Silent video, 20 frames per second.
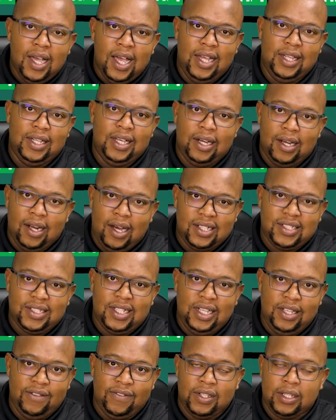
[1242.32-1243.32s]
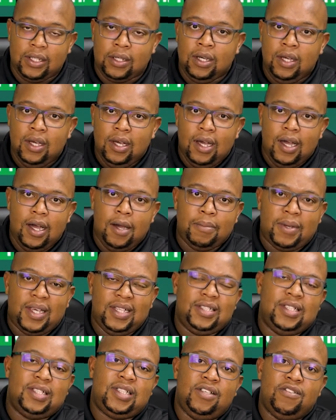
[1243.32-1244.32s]
and then last leaving
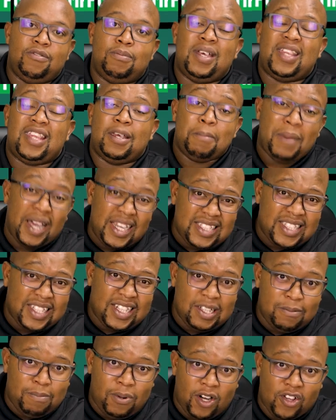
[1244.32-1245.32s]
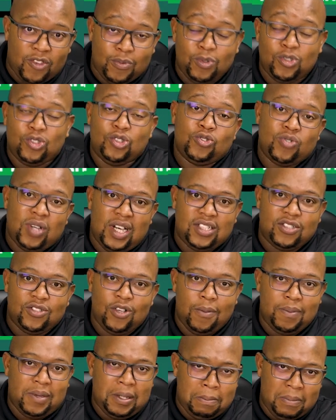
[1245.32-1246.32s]
Kaizer Chiefs mathematically possible to try
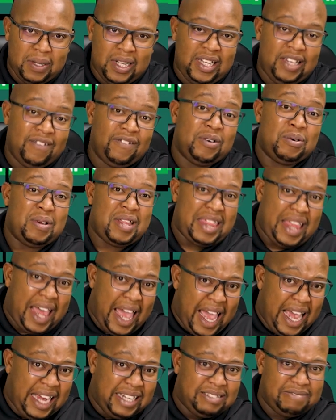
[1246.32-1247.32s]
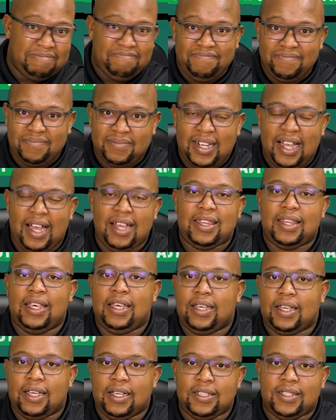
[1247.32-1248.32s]
stop them. But even with that, I
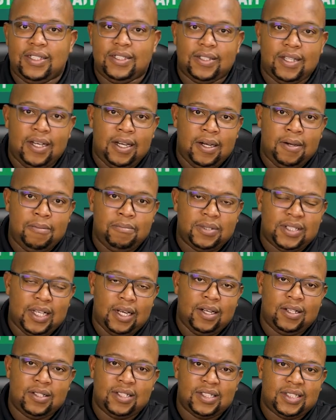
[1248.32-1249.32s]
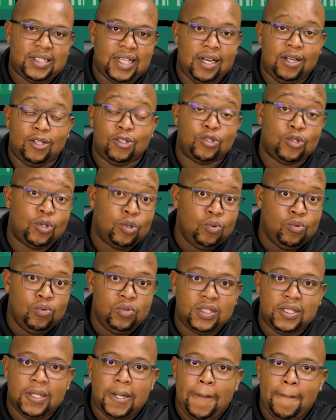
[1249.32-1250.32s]
think it's Sundowns' title to
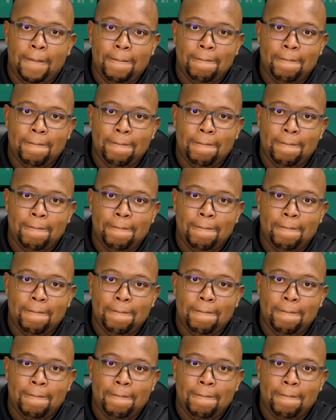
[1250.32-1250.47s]
lose.